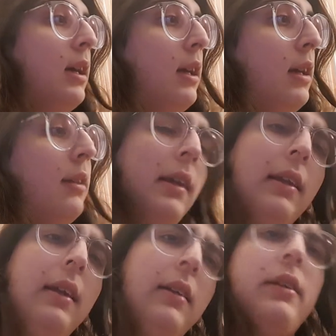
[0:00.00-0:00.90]
it
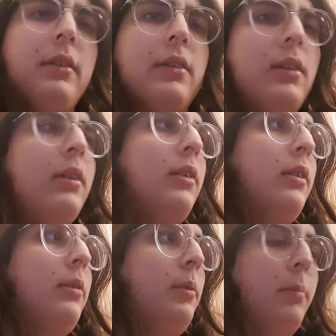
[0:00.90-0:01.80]
technically does need a
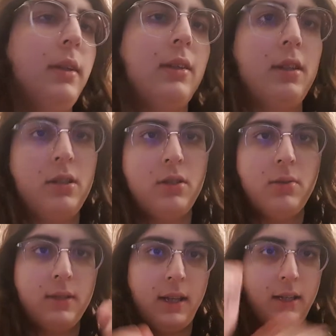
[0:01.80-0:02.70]
little bit, but the issue
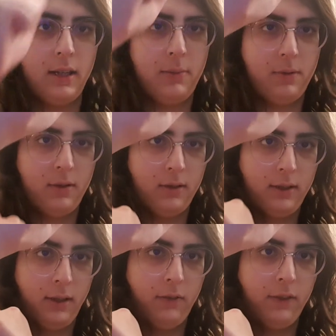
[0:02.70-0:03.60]
is that it keeps
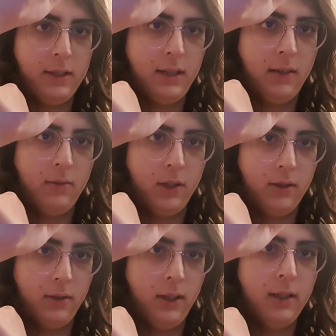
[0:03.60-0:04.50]
flexing, and when you
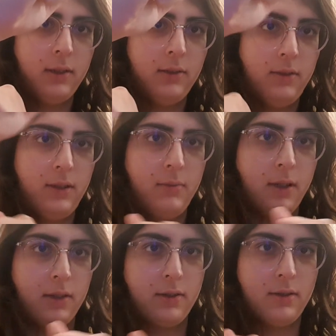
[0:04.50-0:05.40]
let go, DC
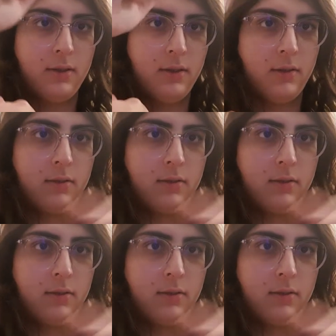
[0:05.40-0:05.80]
motors just